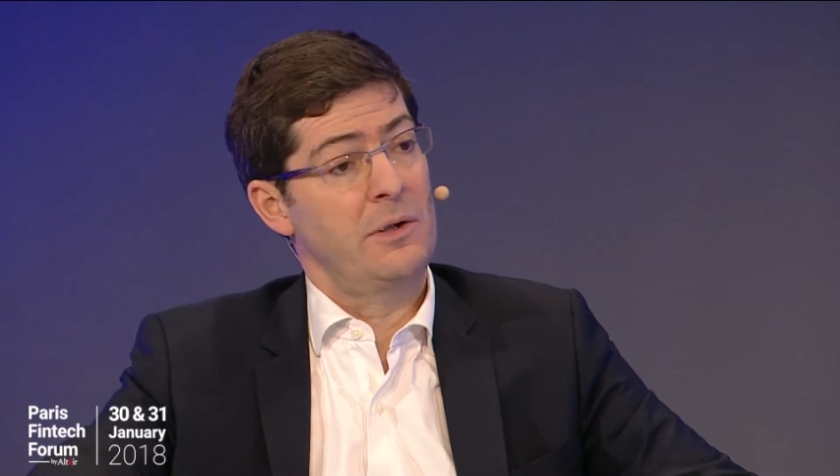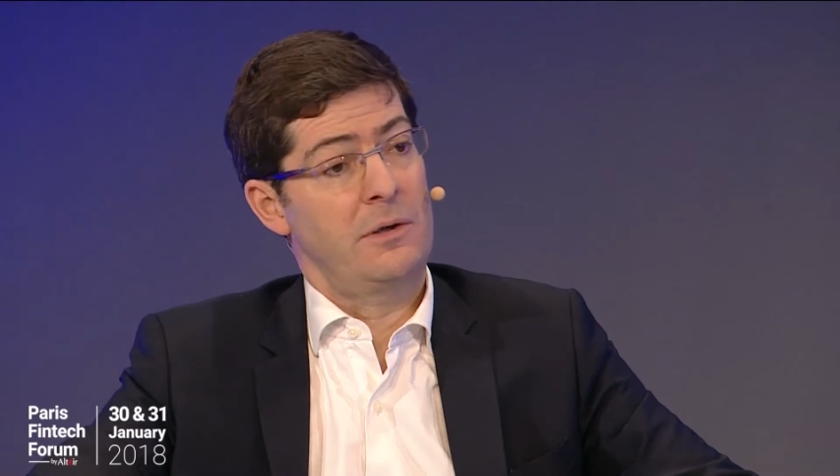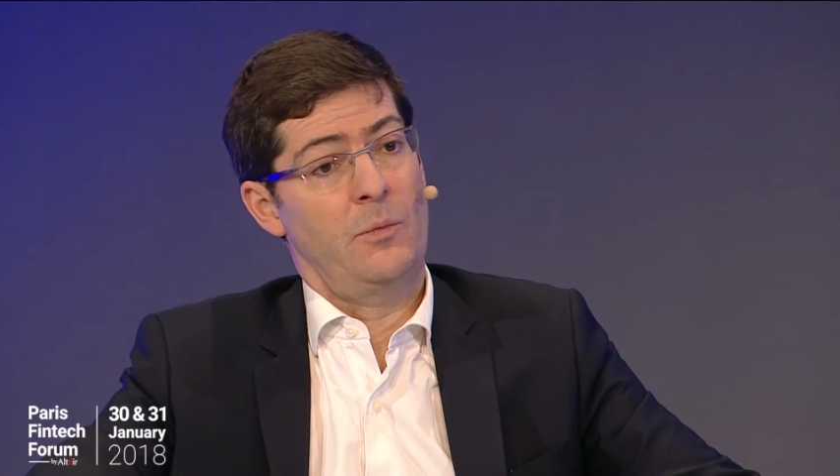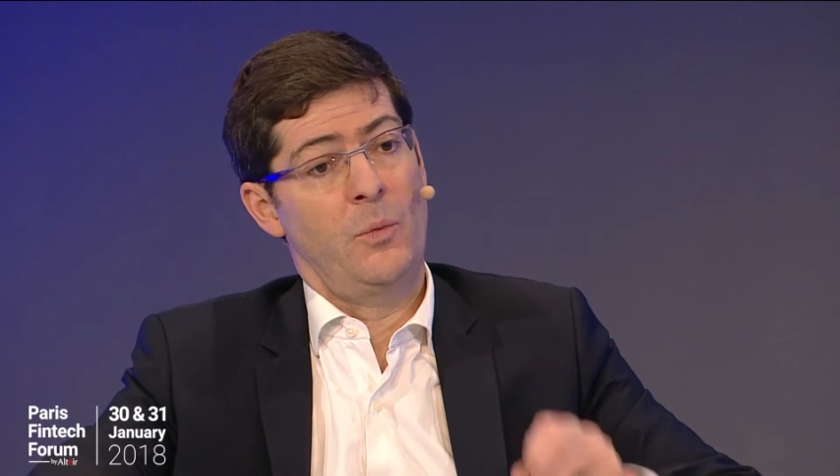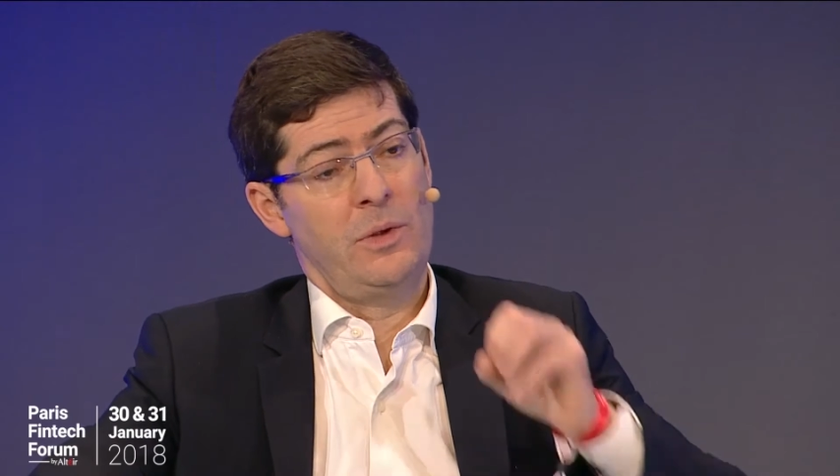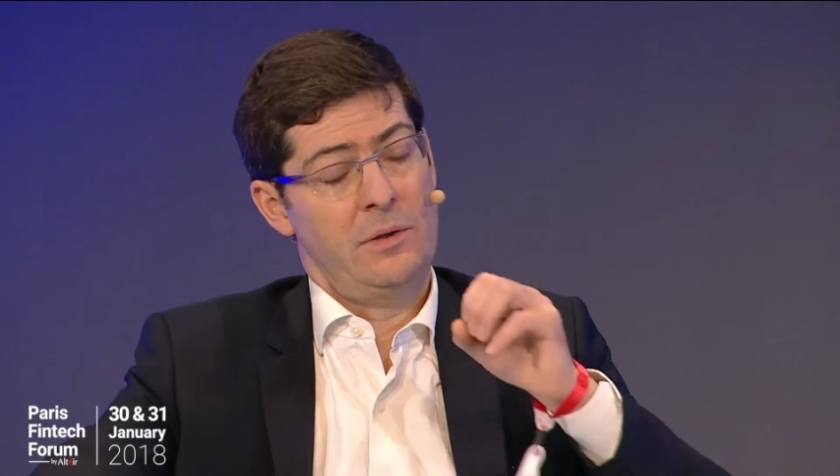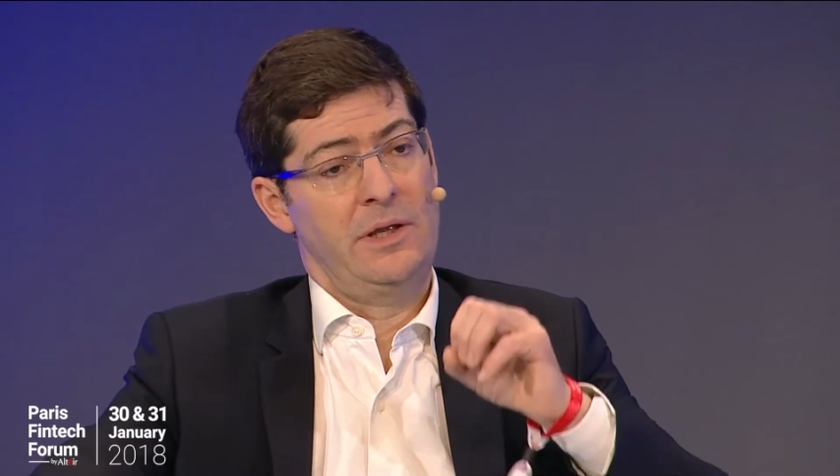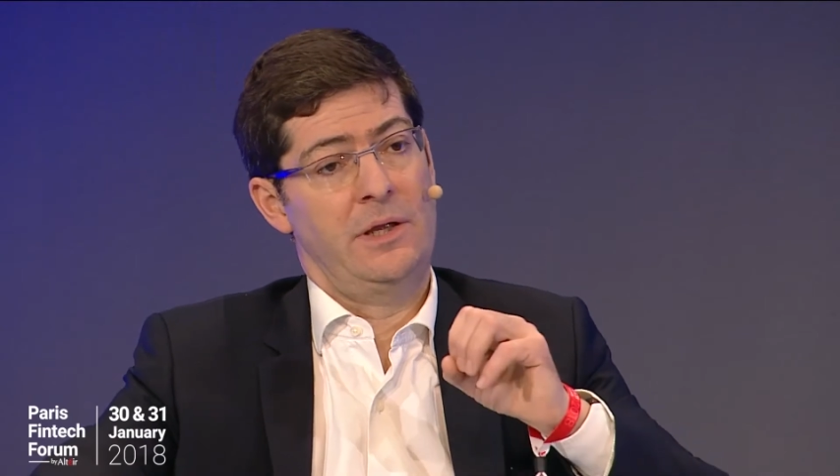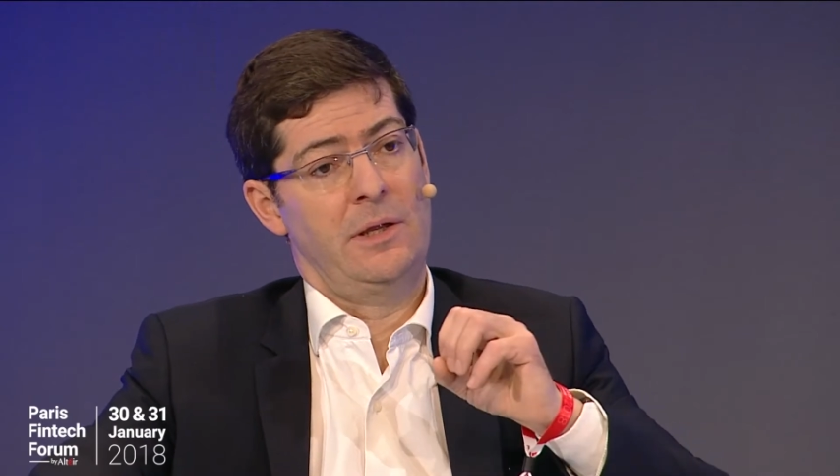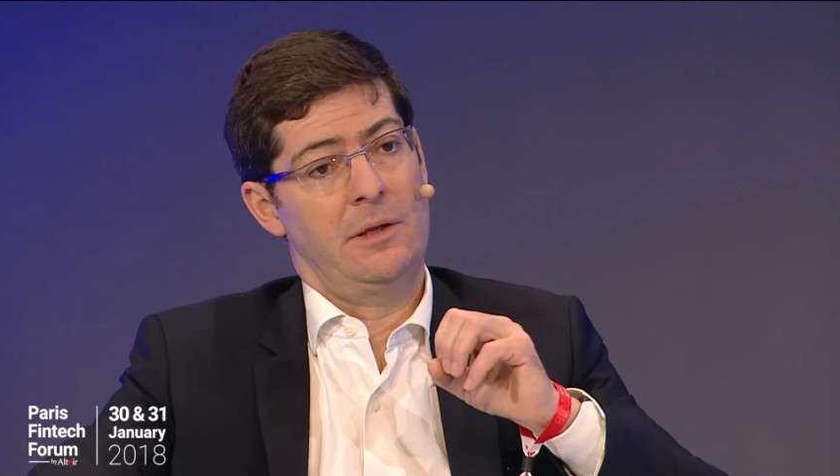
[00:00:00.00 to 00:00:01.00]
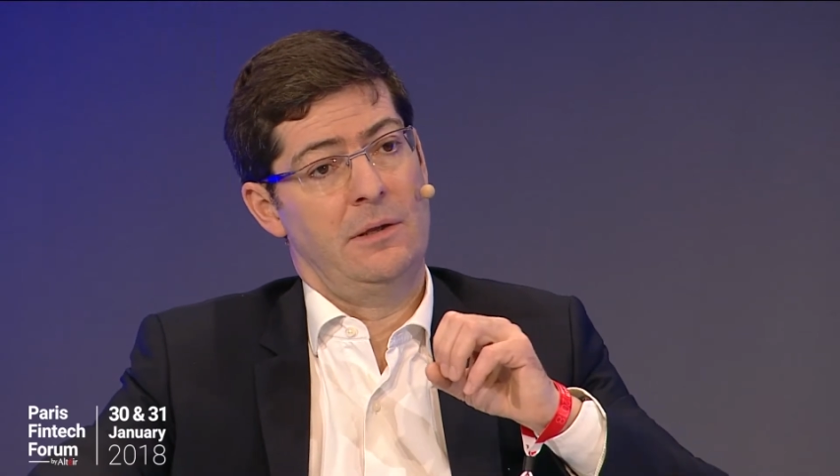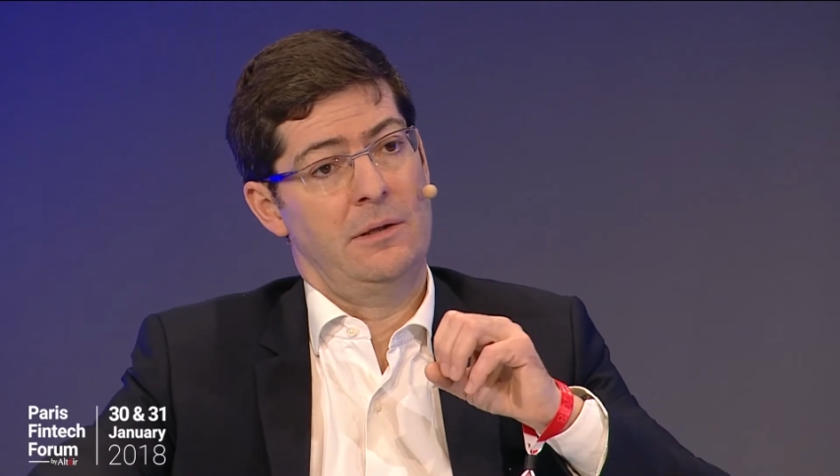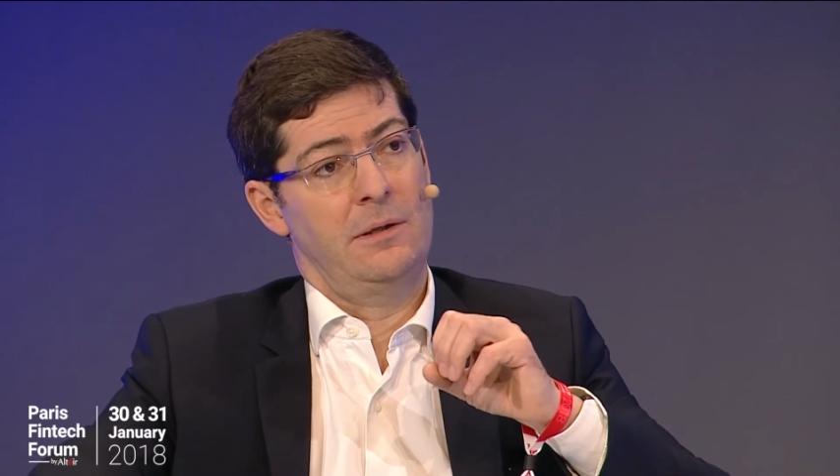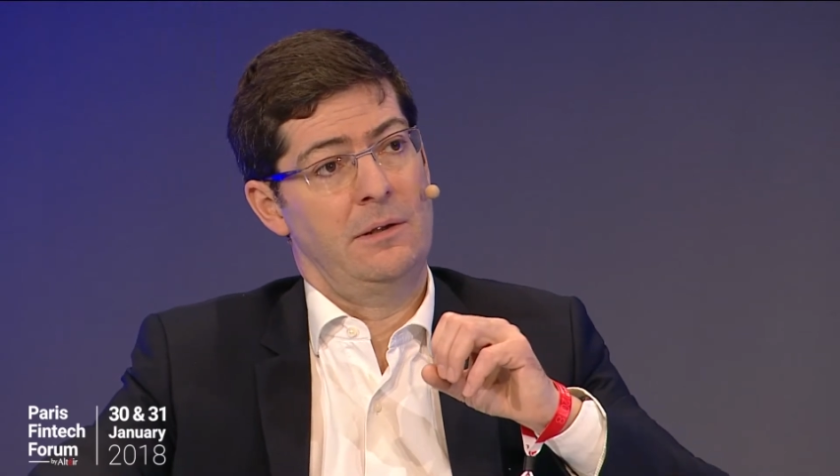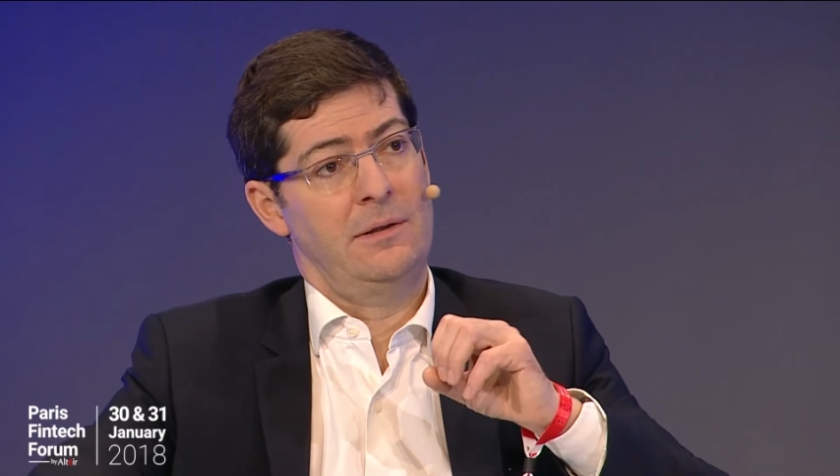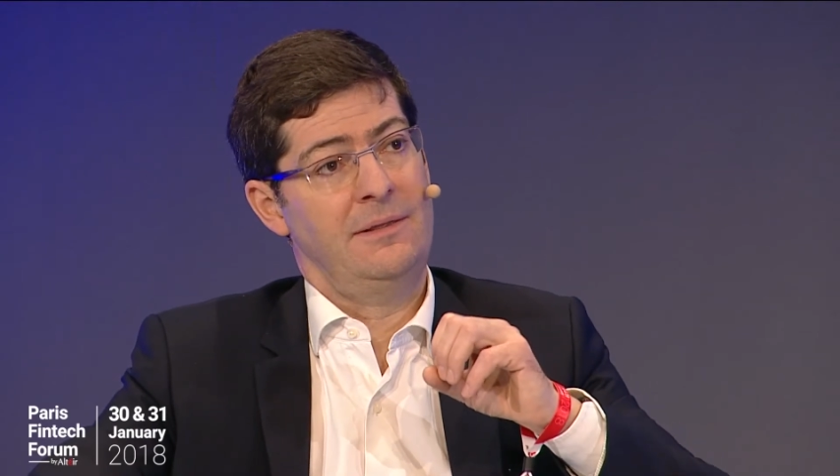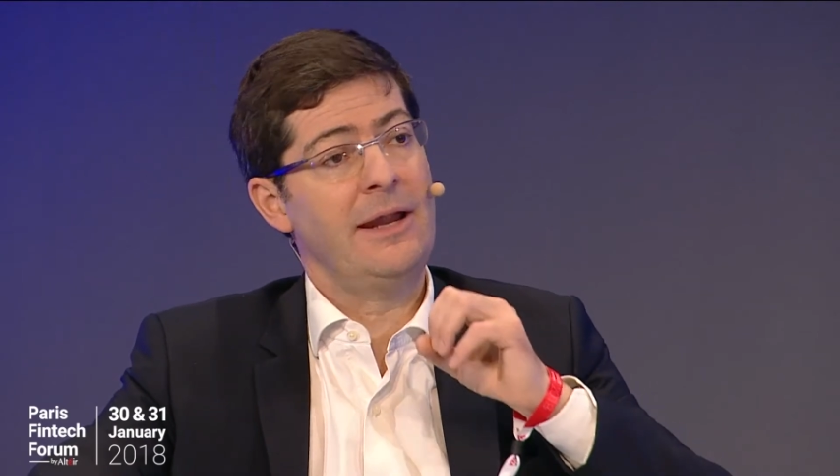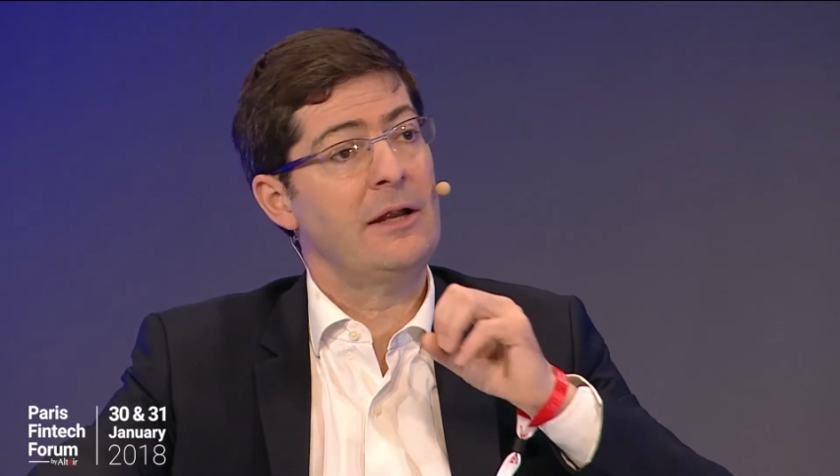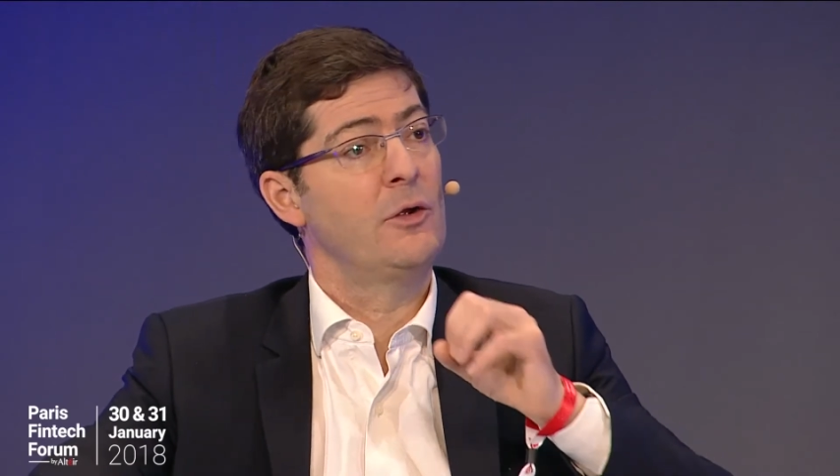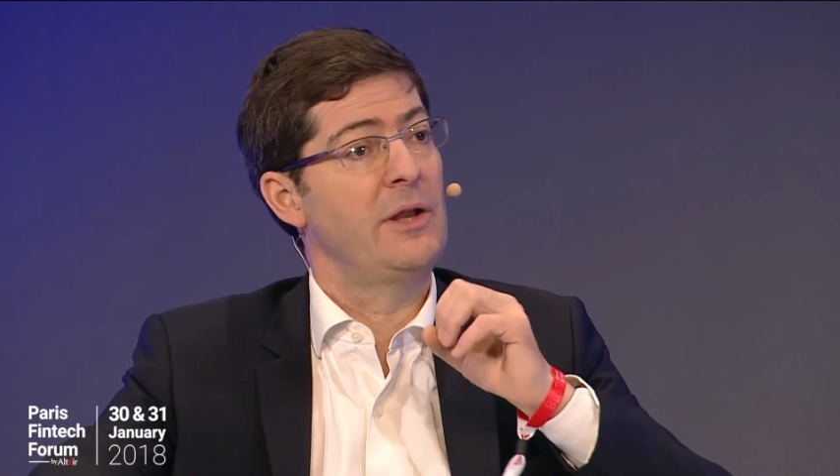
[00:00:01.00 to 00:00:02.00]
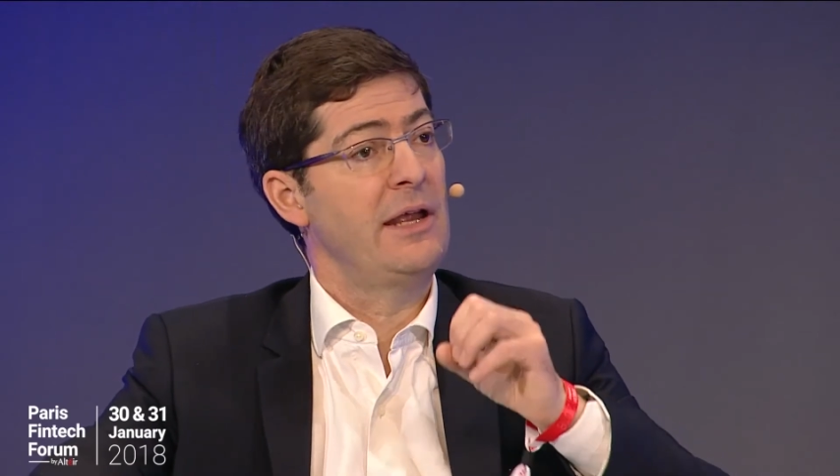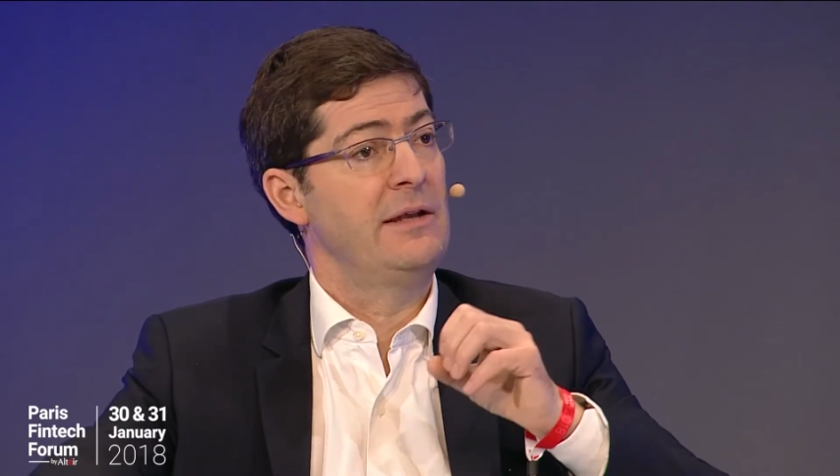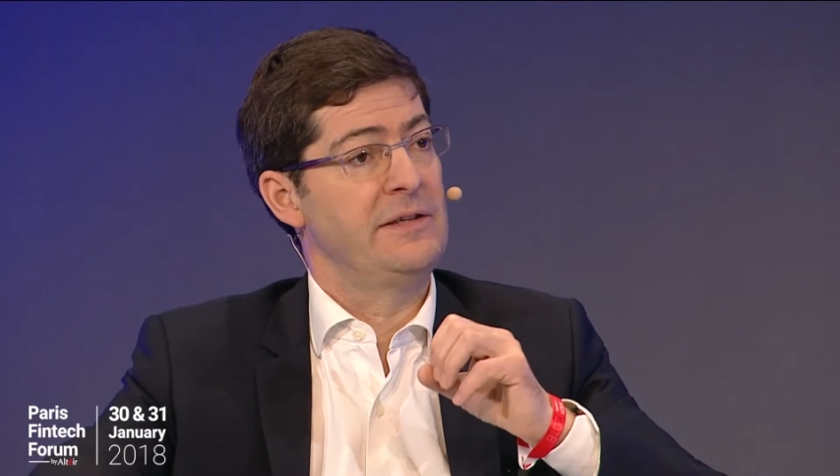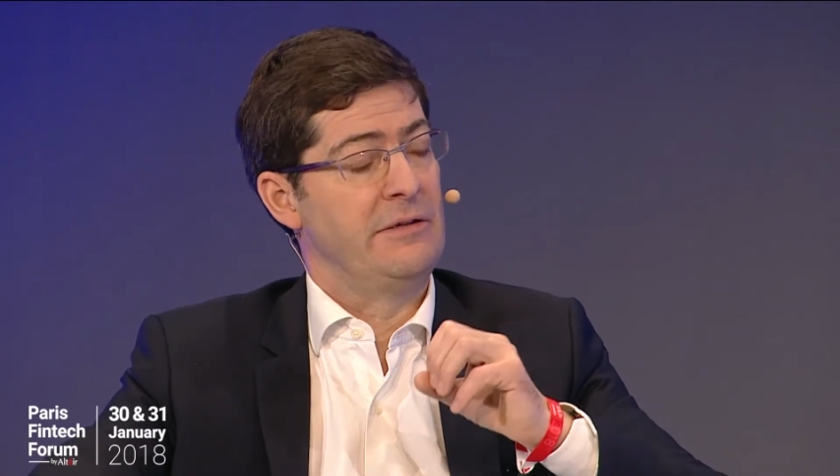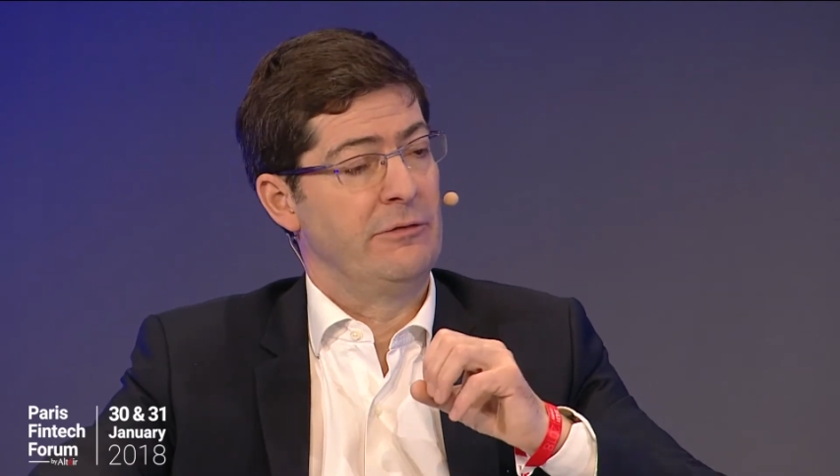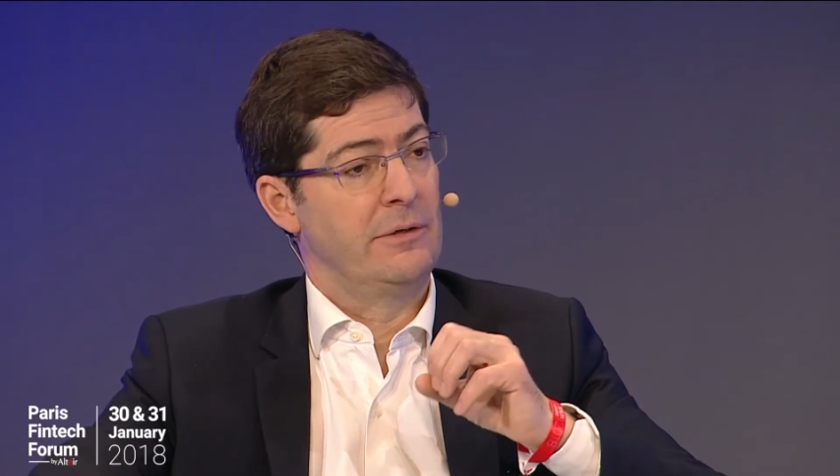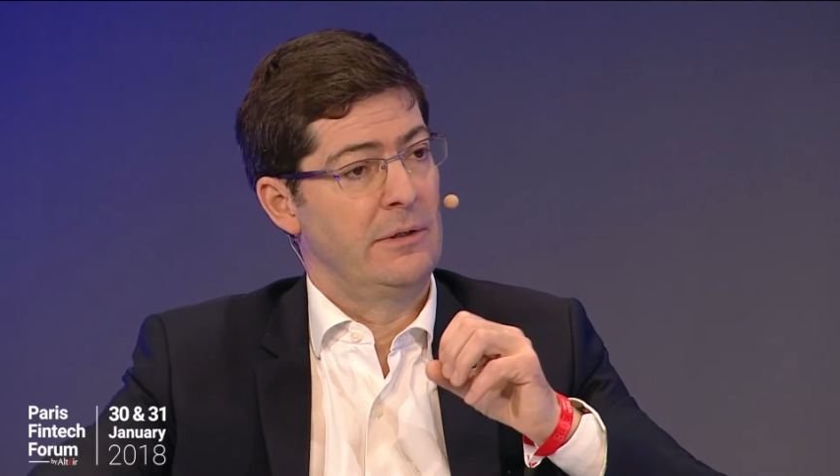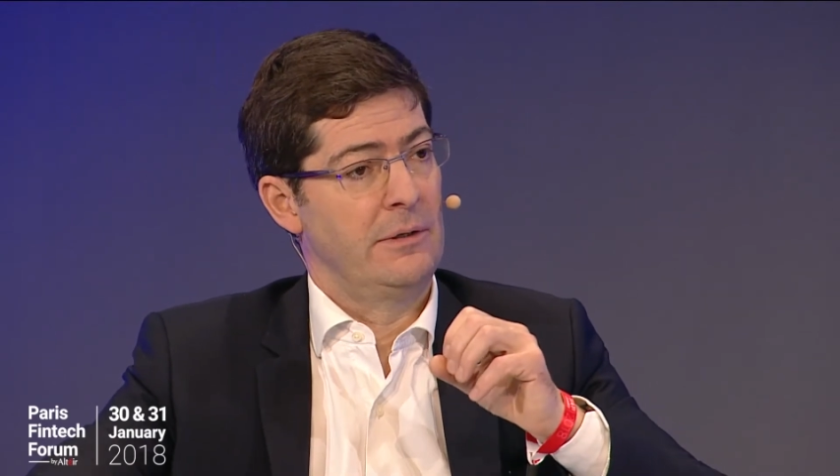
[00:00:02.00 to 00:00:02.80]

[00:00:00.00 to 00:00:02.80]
we are really techno-native.